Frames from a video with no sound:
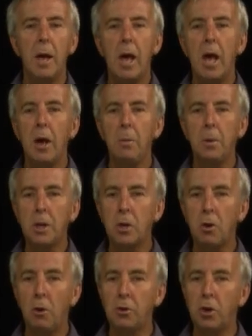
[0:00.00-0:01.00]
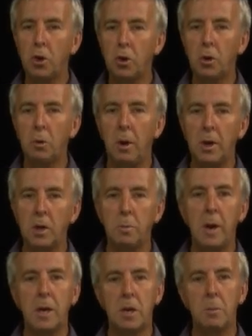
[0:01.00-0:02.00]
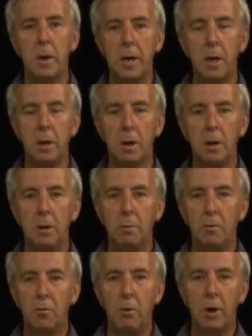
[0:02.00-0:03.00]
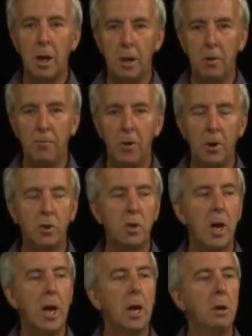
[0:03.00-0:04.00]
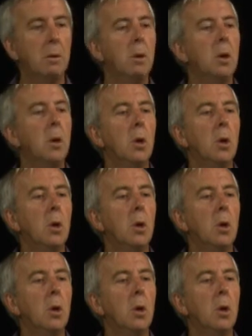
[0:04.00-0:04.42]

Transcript: how many tosses do I expect to make before I get the first tail?